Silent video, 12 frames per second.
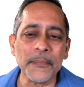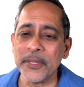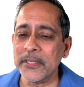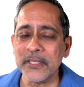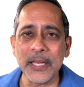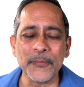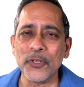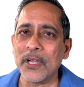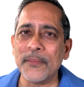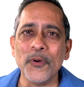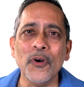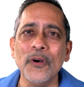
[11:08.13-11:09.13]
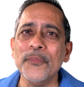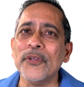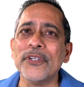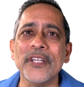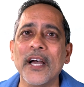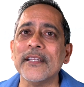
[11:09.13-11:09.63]
By the time you come home,
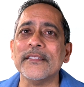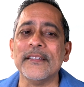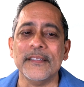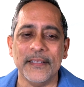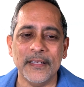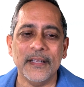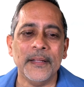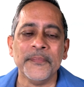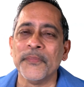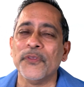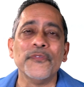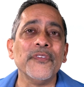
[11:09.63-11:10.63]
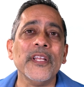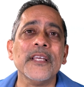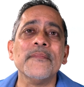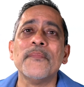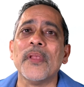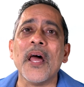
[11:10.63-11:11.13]
you're done. You're
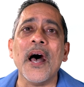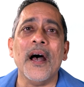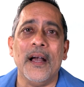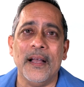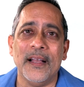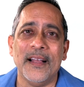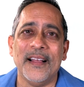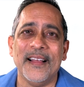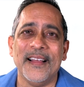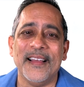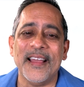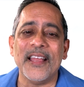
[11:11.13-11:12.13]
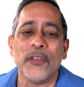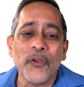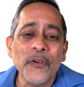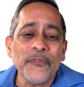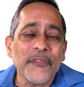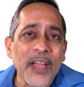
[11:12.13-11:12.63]
feeling blah. And
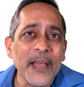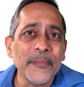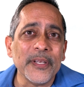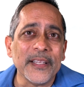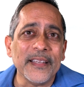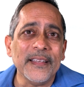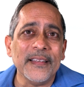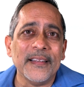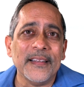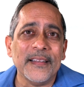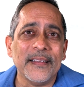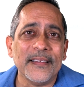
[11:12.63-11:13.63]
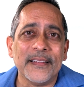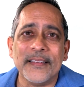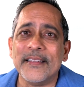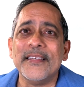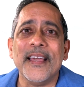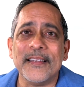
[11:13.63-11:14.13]
your family
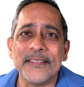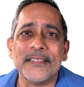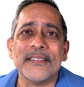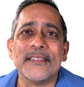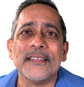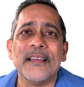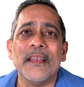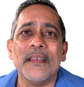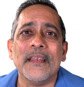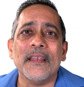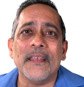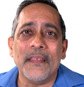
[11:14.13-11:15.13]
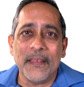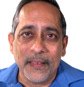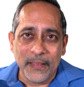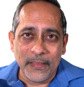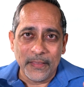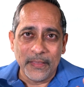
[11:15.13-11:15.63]
gets
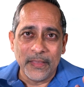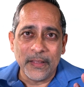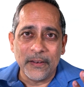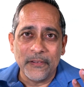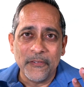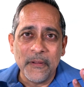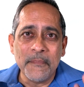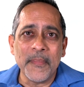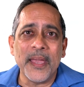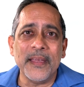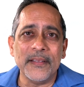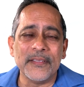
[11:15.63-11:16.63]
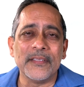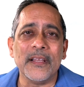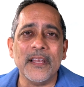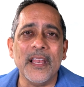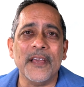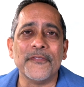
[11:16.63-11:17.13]
the remains,
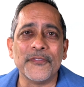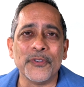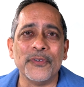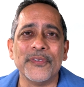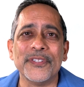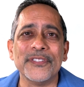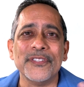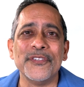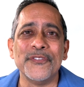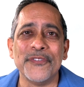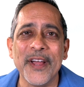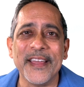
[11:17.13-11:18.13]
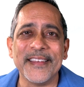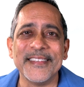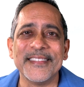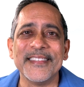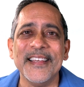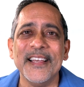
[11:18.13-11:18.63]
the leftovers, the
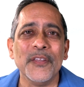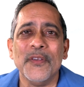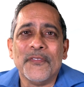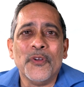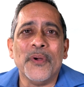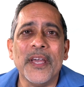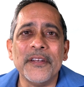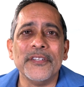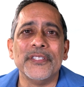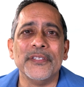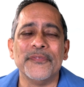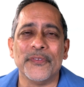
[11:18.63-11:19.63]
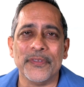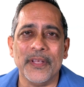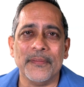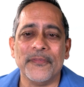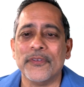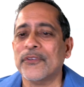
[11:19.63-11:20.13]
dregs. You have no energy for
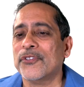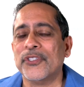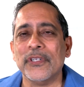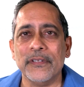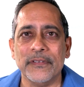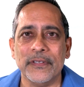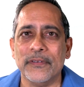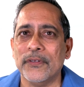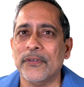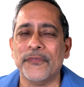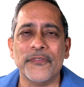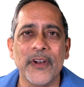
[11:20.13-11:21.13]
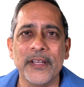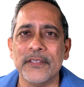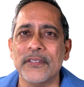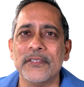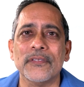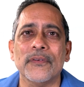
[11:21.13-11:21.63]
them, for your children or your
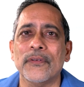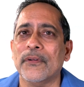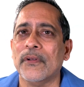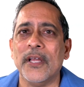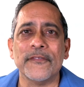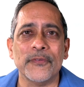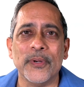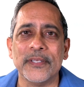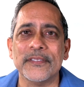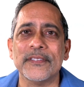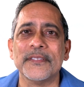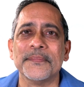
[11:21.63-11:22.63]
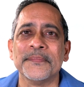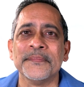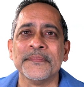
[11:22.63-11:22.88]
friends or your loved ones.